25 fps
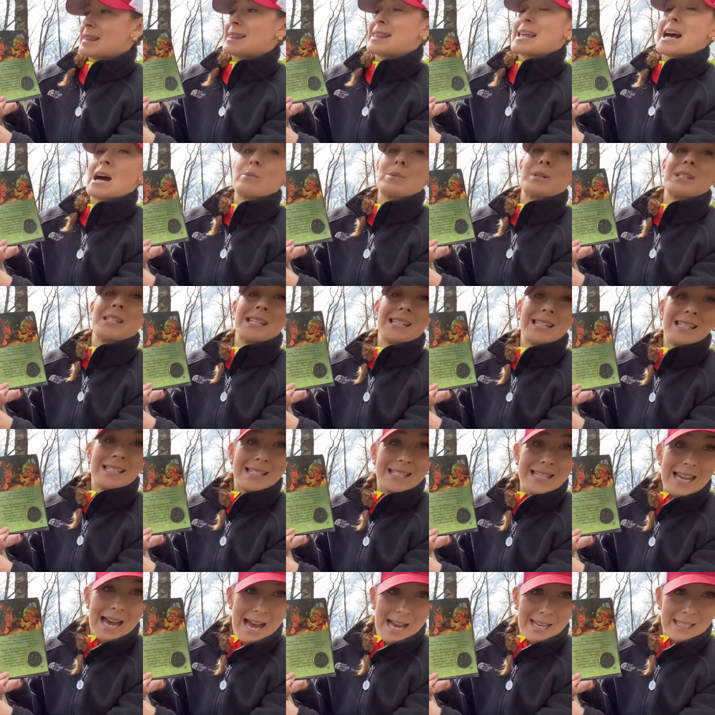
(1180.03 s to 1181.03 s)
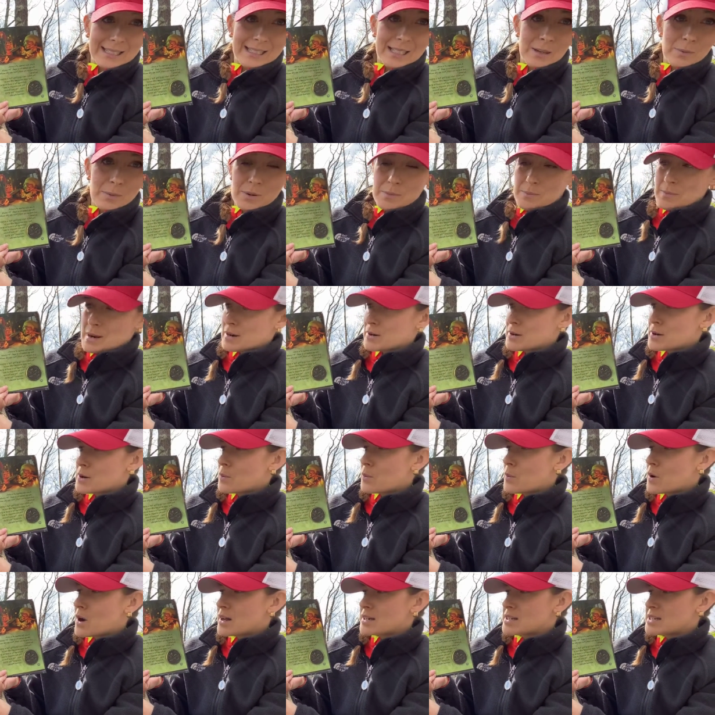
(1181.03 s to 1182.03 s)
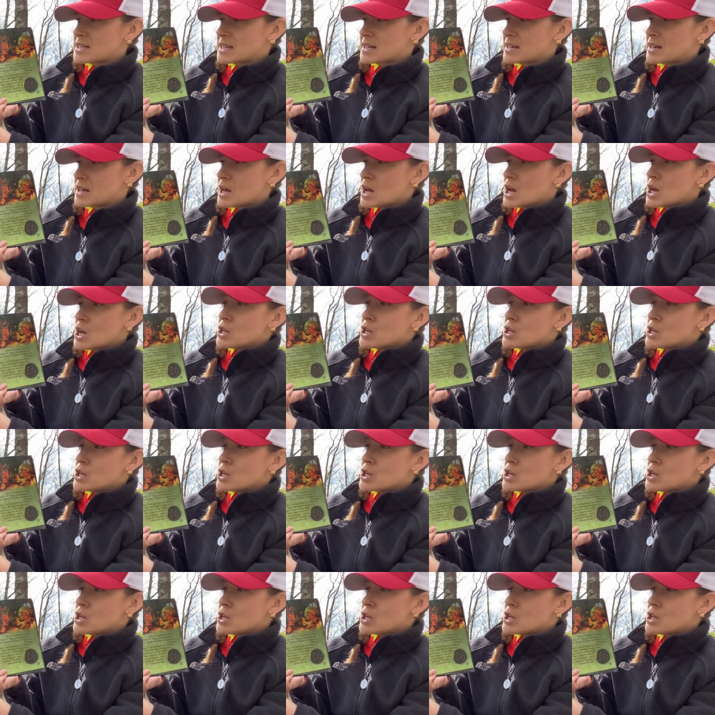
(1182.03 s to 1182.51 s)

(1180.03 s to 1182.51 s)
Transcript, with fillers: That was exactly what Merida wanted,